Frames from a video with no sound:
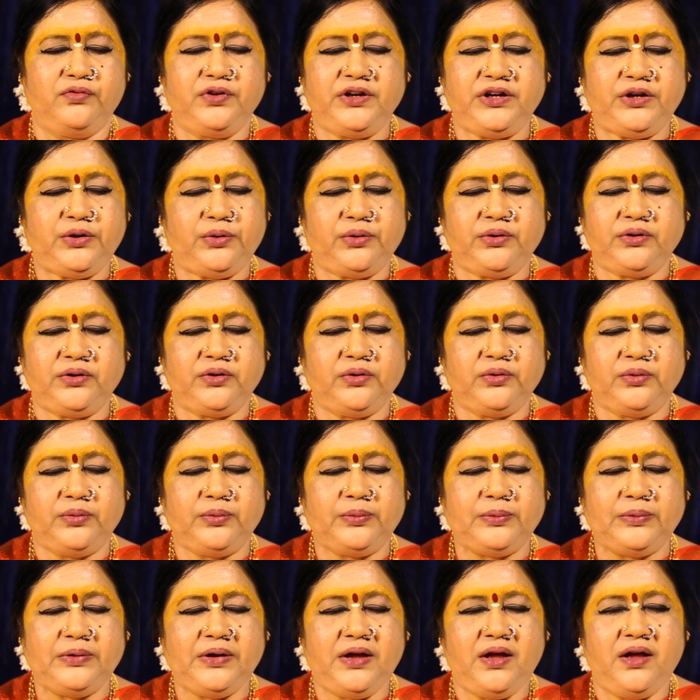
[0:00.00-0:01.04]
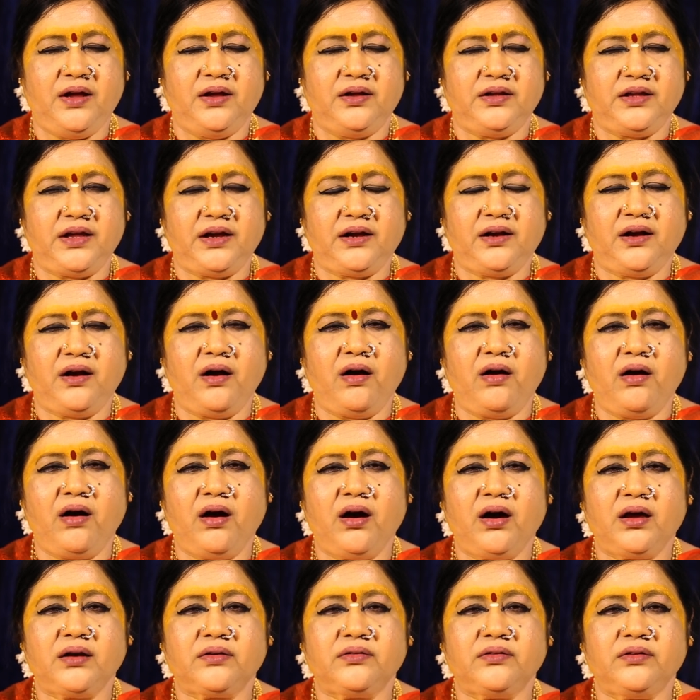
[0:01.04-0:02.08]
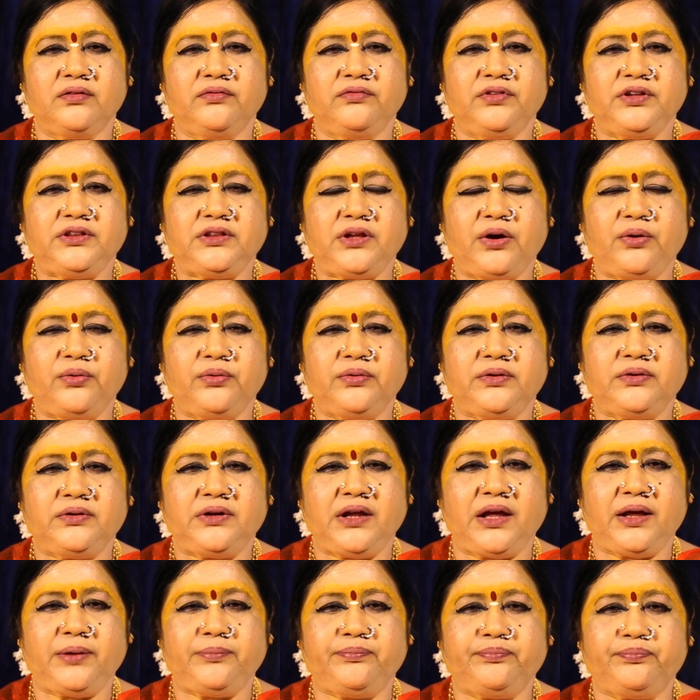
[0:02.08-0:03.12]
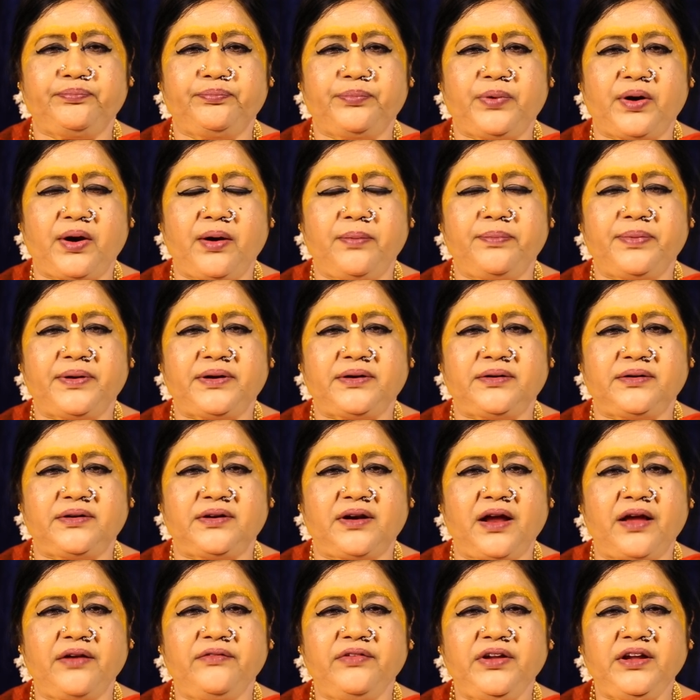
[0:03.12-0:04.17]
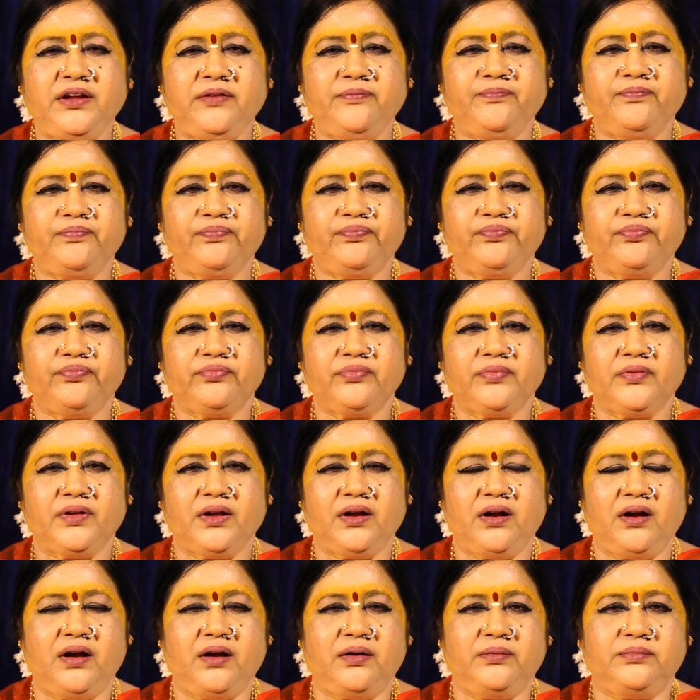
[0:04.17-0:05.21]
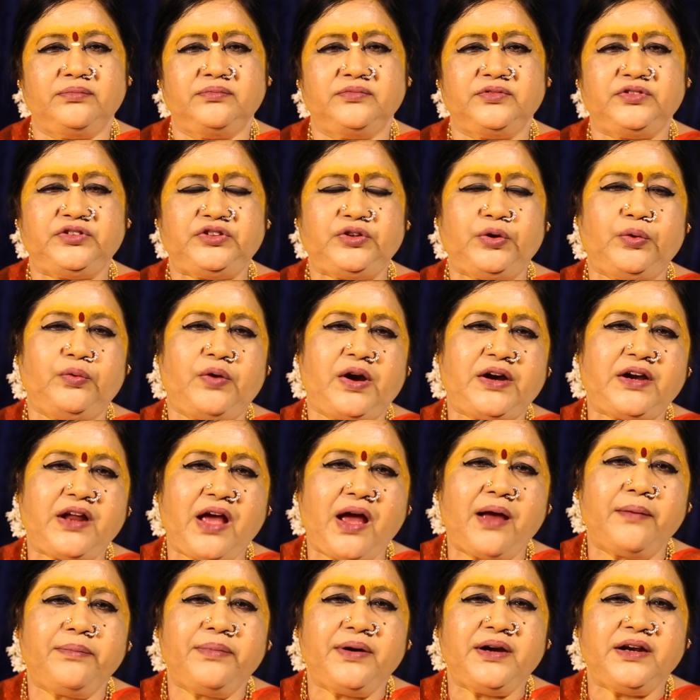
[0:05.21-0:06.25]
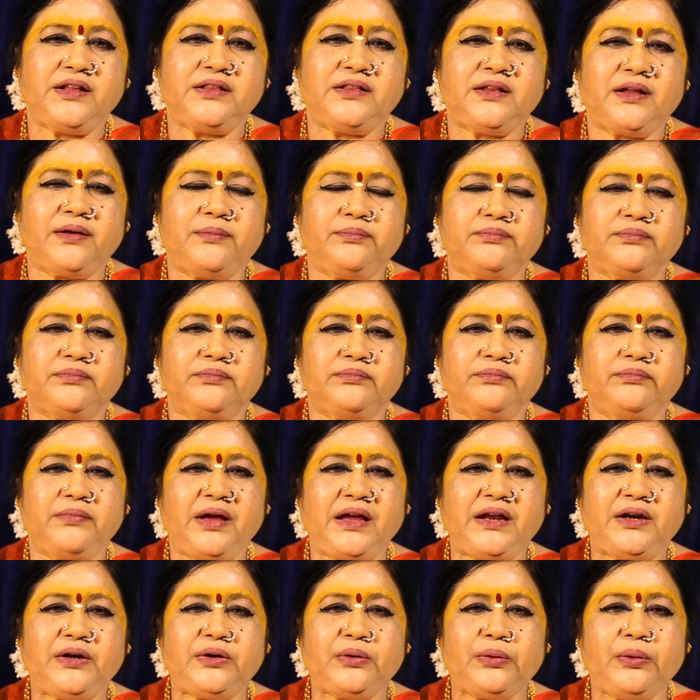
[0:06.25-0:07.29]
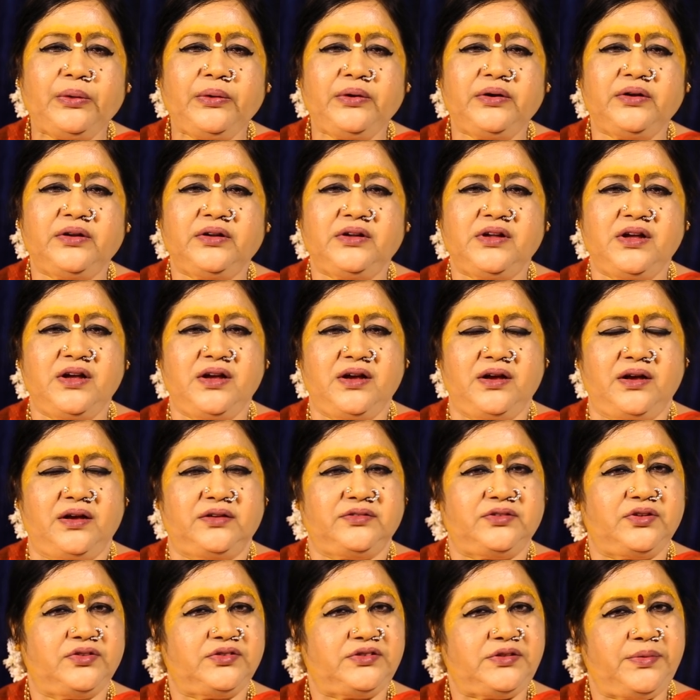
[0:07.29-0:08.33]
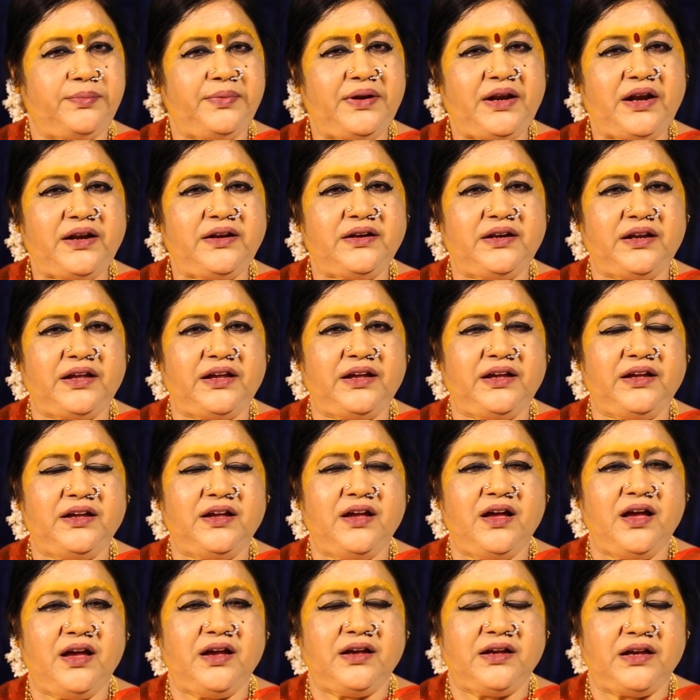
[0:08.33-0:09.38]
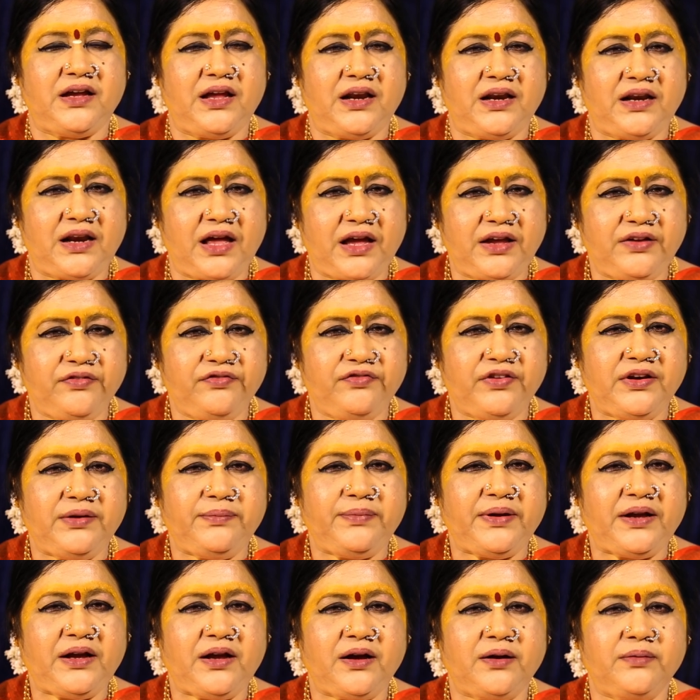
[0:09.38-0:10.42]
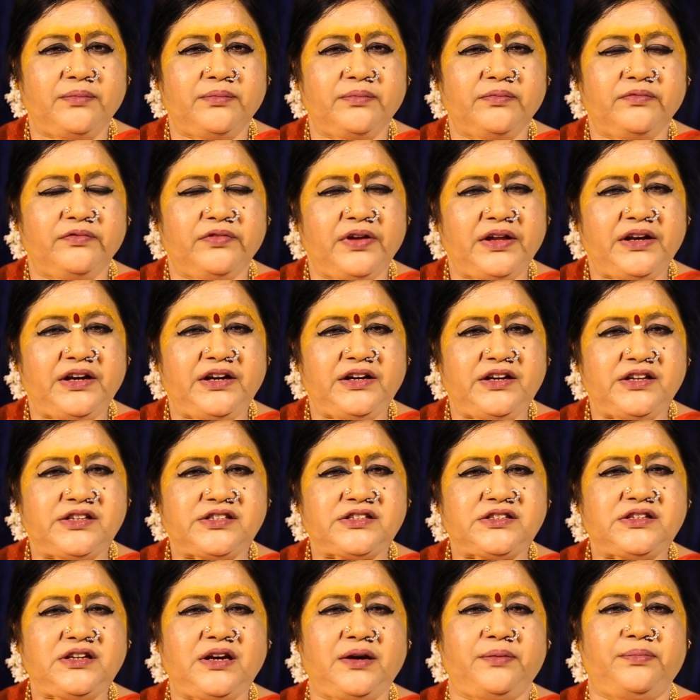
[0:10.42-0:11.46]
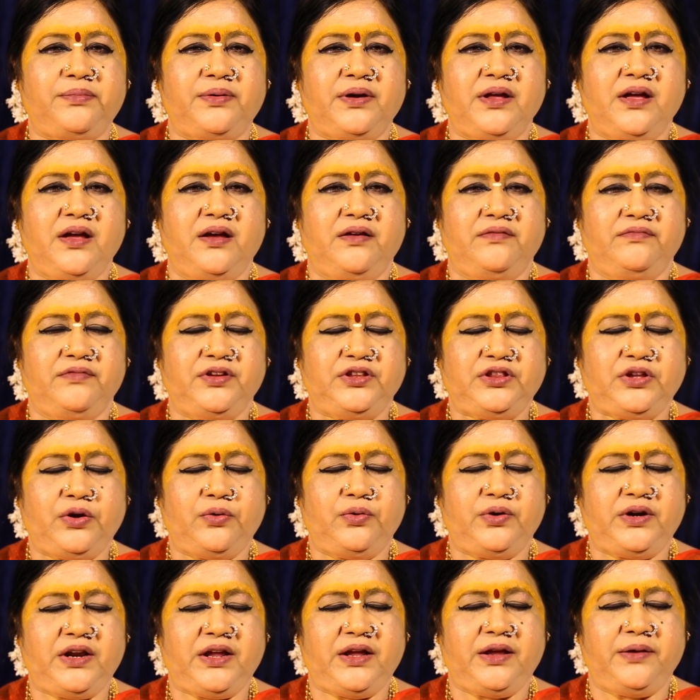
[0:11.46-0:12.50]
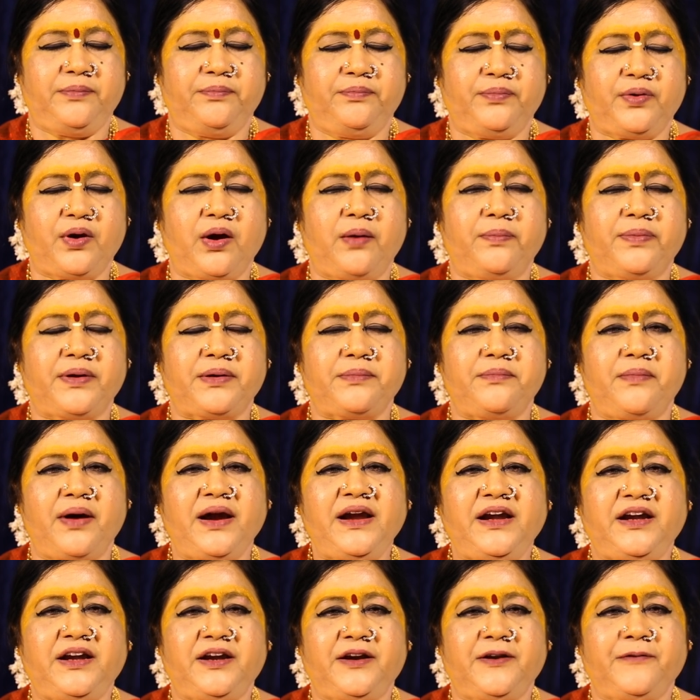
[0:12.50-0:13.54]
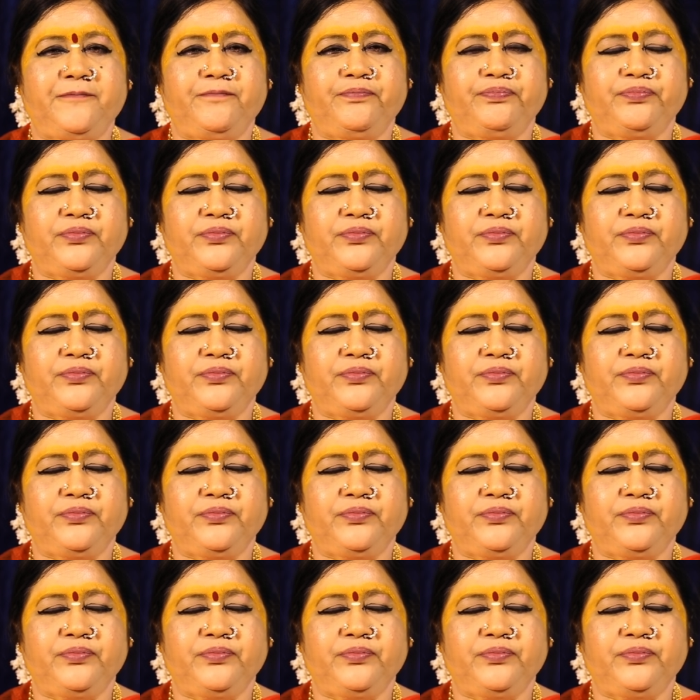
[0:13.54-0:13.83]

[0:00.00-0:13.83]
we don't know. A car without a proper driving, so what happened in the main road? So similarly, a life will become very disturbed without a proper mind.